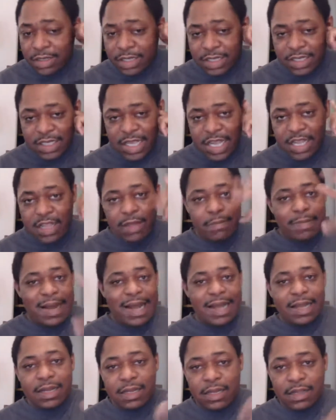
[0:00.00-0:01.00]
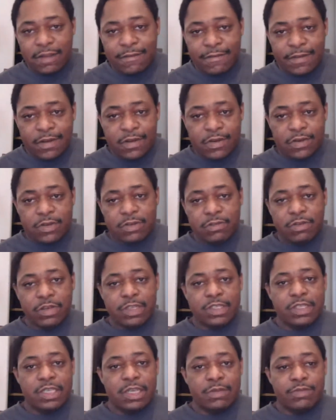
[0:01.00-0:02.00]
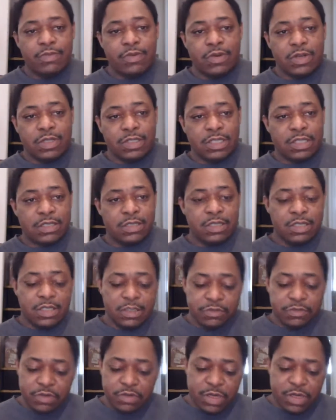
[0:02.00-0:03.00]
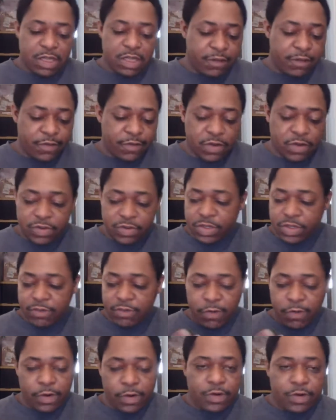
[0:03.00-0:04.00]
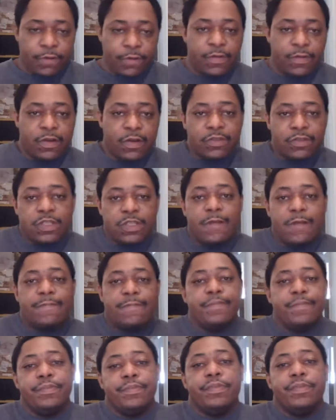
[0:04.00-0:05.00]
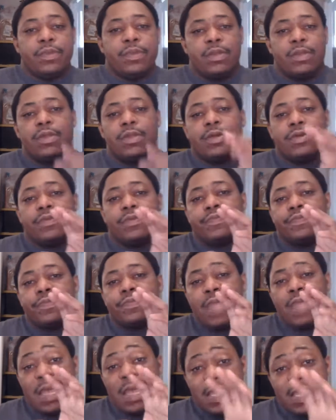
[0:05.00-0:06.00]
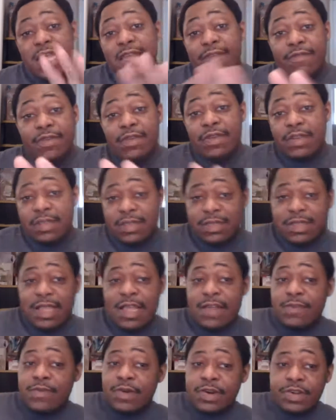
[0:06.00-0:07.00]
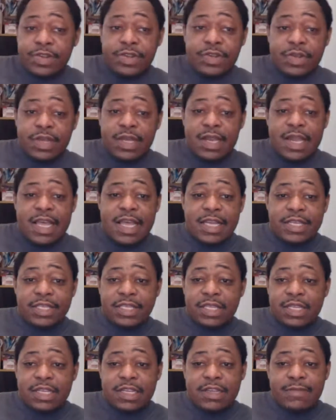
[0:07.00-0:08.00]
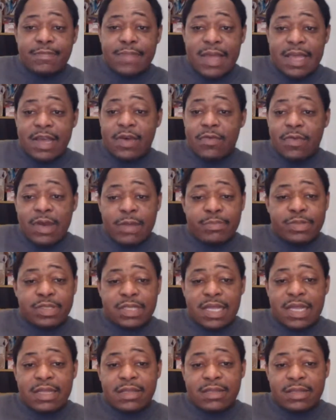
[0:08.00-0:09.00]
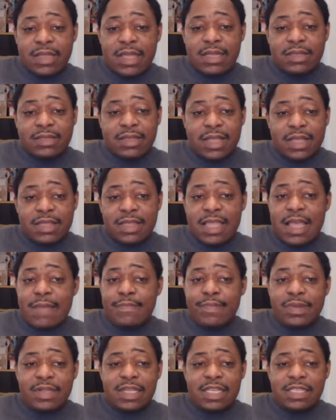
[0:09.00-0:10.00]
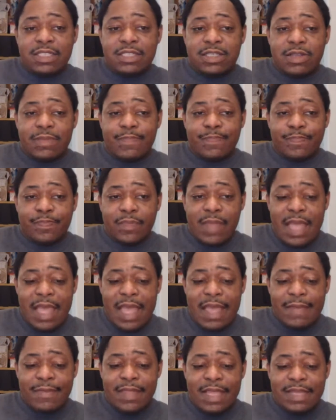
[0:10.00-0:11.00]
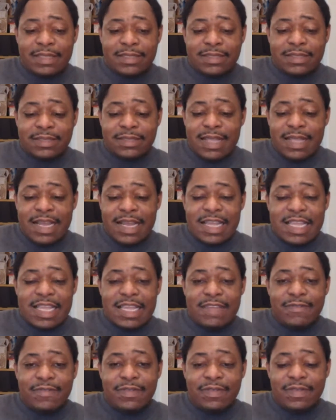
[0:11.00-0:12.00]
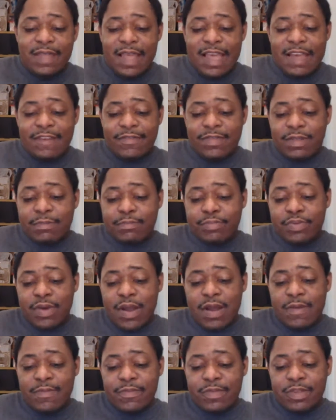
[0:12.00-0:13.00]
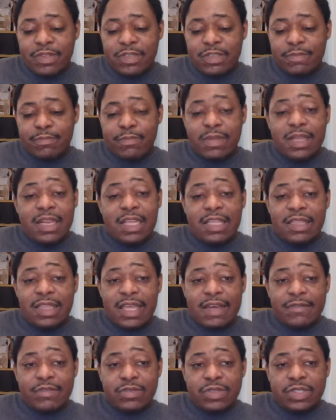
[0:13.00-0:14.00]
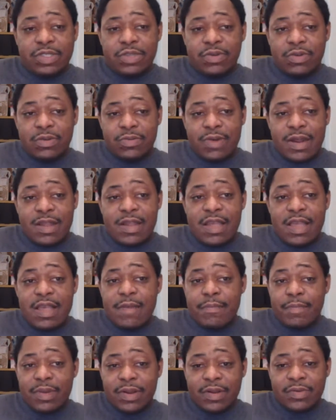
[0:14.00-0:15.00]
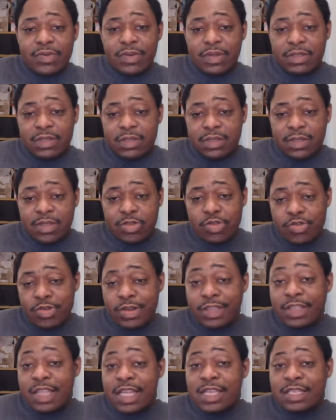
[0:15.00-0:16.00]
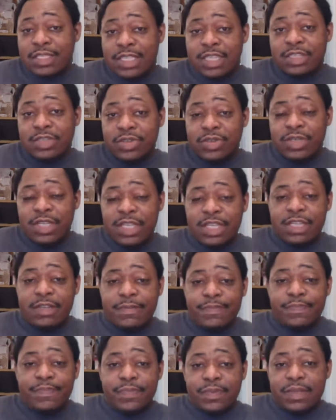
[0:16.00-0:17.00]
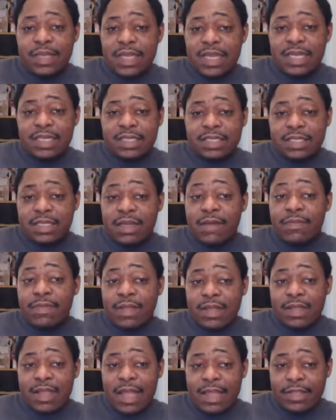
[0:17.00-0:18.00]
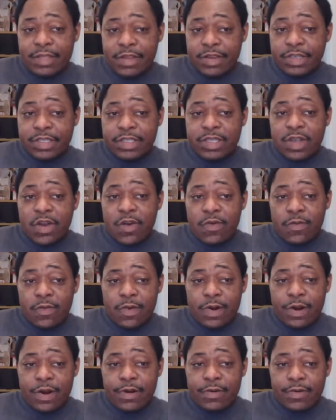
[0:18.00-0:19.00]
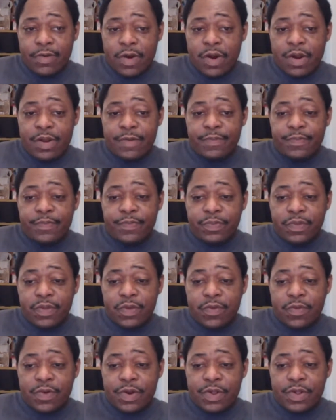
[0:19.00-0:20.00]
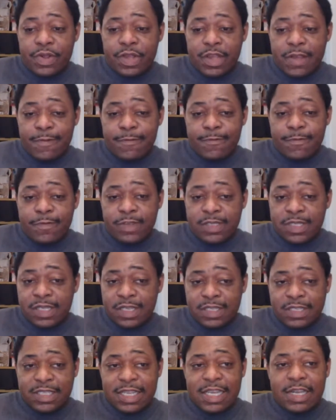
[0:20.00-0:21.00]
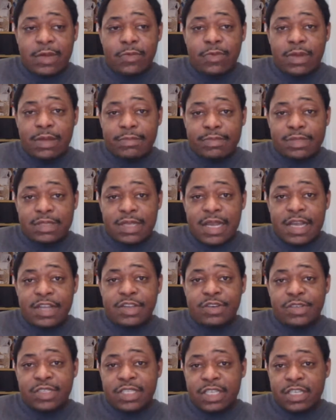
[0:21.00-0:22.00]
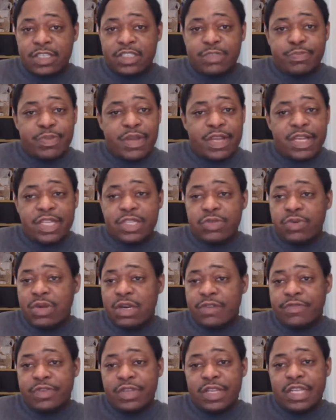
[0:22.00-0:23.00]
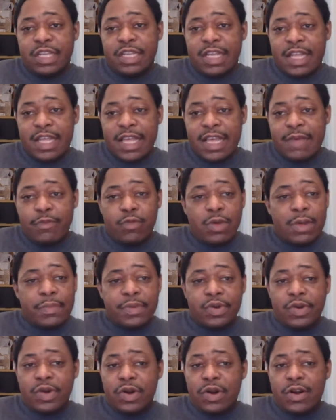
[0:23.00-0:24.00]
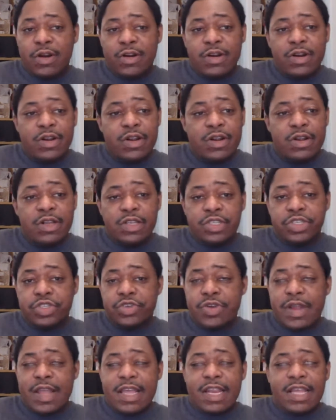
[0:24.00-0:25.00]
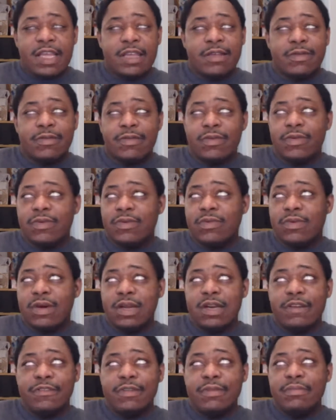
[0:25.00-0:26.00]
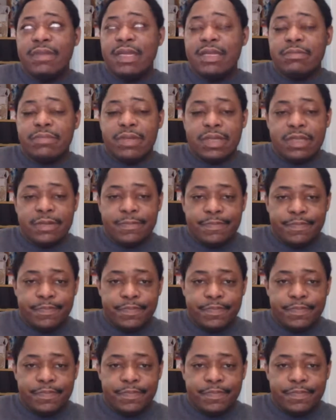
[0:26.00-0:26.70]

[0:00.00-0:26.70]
let's say you buy ClickFunnels, for example, because this is for ClickFunnels and for GrooveFunnels, they give you this thing where you can actually make a website and things like that, but that's not even half the problem. There's many levels to it, right? But the three things that you need is something like their software, right? Where you can facilitate a website, your sales page, whatever you need to have, webinar, training, whatever it may be.